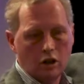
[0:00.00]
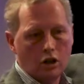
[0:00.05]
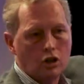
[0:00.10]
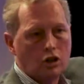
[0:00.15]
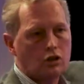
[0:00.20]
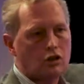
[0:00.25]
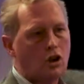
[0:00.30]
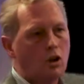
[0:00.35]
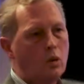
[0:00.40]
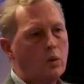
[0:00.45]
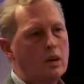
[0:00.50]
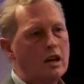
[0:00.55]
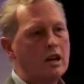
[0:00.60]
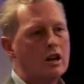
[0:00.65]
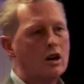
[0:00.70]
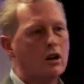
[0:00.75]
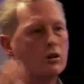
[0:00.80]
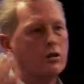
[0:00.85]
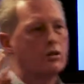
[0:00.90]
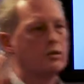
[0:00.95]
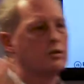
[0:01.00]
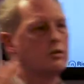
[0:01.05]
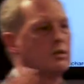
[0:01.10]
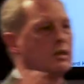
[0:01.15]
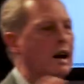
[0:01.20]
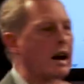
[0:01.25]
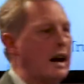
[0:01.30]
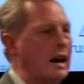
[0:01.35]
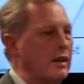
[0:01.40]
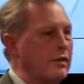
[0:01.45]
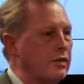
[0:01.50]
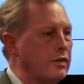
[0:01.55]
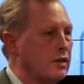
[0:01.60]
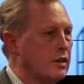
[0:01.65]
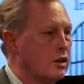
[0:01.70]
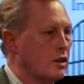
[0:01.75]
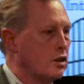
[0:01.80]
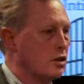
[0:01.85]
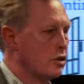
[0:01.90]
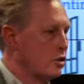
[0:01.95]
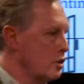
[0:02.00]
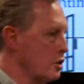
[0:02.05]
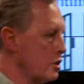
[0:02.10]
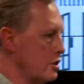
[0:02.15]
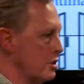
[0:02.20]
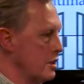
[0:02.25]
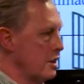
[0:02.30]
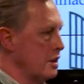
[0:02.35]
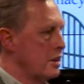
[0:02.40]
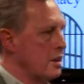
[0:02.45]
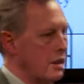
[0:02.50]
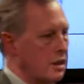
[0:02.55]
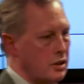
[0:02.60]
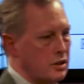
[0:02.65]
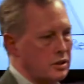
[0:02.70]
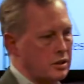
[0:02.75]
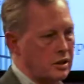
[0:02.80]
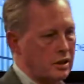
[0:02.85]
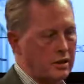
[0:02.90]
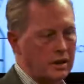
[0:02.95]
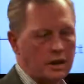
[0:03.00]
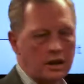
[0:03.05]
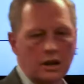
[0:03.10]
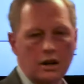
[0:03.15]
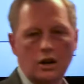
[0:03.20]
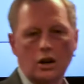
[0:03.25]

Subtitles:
So we go through life searching, thank you, Sherry.